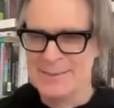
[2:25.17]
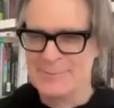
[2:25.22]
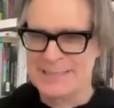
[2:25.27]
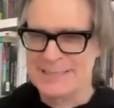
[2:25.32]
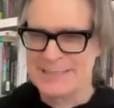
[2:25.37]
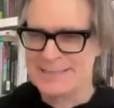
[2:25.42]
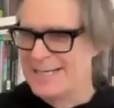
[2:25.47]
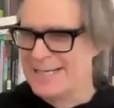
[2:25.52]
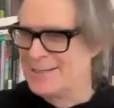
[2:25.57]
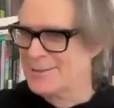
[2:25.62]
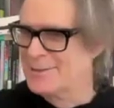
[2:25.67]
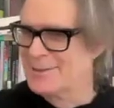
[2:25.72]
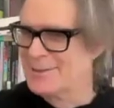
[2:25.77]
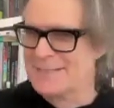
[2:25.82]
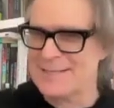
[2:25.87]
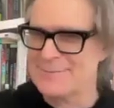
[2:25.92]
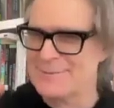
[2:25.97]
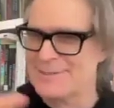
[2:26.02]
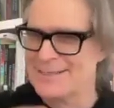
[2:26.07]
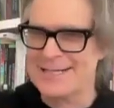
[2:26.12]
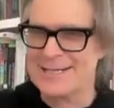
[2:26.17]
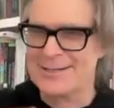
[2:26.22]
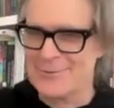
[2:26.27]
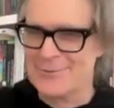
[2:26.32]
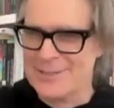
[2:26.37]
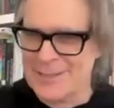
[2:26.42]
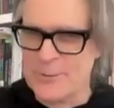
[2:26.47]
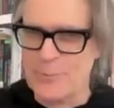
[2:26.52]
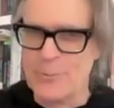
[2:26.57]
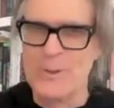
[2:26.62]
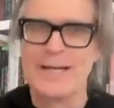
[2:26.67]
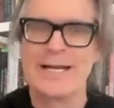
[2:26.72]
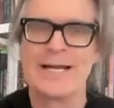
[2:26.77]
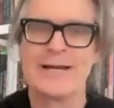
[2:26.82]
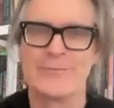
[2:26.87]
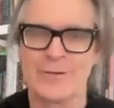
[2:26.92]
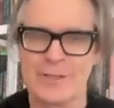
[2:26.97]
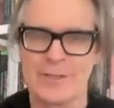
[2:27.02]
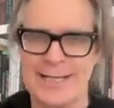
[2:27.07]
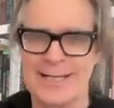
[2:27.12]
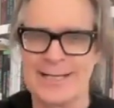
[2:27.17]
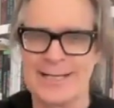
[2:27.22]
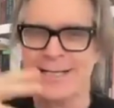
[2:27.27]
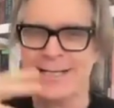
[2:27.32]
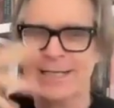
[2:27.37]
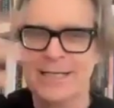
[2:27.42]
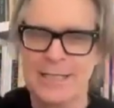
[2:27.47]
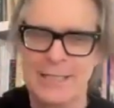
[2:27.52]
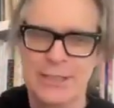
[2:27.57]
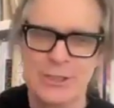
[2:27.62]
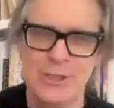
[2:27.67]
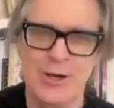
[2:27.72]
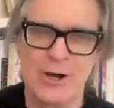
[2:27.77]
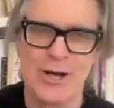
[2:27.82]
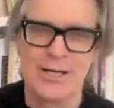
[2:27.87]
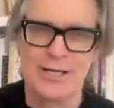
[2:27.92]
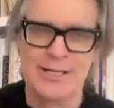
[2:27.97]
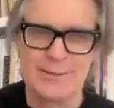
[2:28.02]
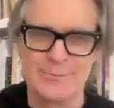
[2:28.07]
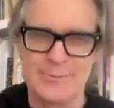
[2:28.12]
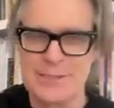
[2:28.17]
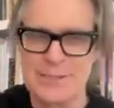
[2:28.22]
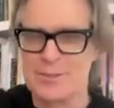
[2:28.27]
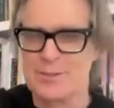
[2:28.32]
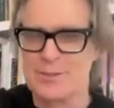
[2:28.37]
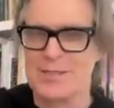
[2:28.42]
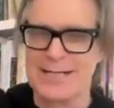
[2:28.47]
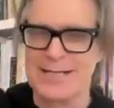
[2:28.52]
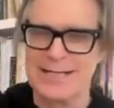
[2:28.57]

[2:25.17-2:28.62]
But he's kind of looking at me like whatever, like yawning, Mr.